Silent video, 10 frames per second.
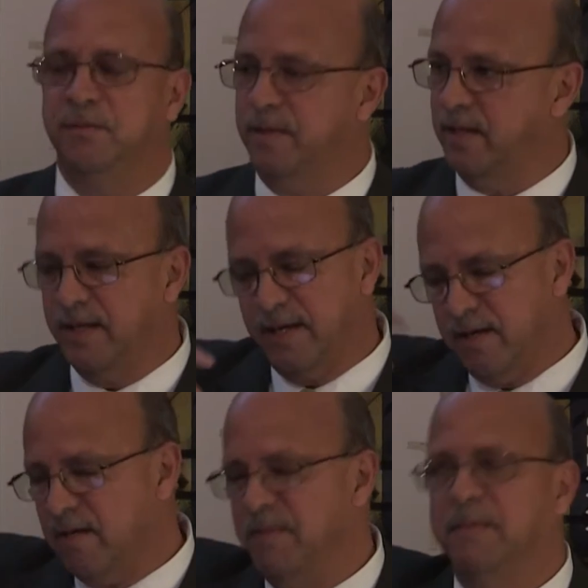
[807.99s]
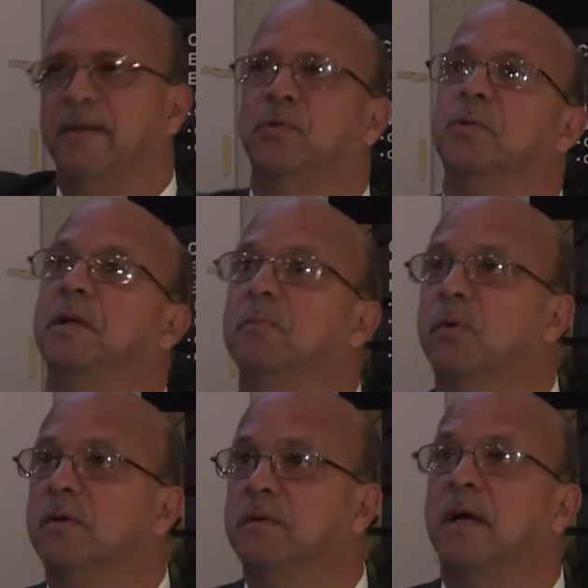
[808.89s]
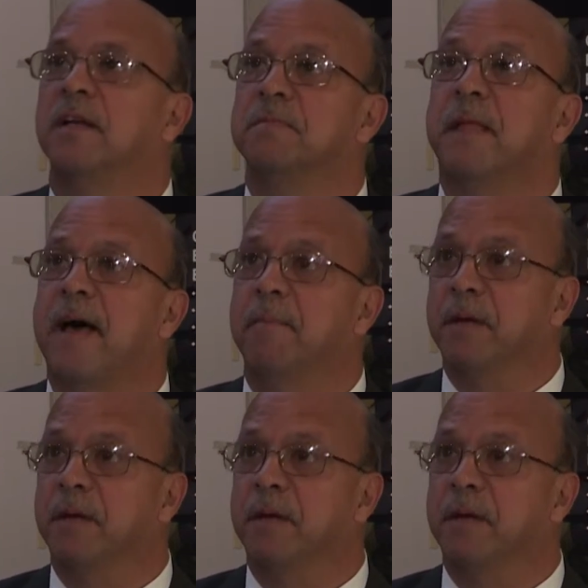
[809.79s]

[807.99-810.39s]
where they had, maybe 2 or 3 more times than that.